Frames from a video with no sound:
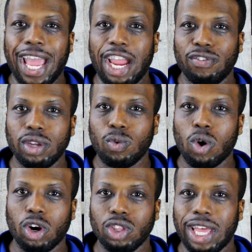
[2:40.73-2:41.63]
every
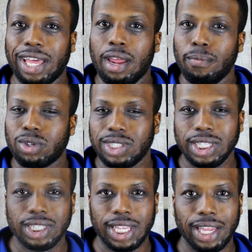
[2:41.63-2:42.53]
word that
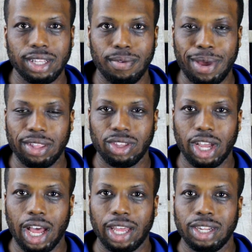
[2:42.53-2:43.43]
proceeds out of the mouth of
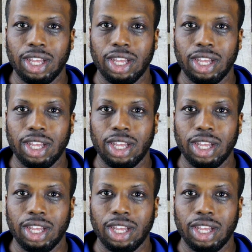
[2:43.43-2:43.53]
God.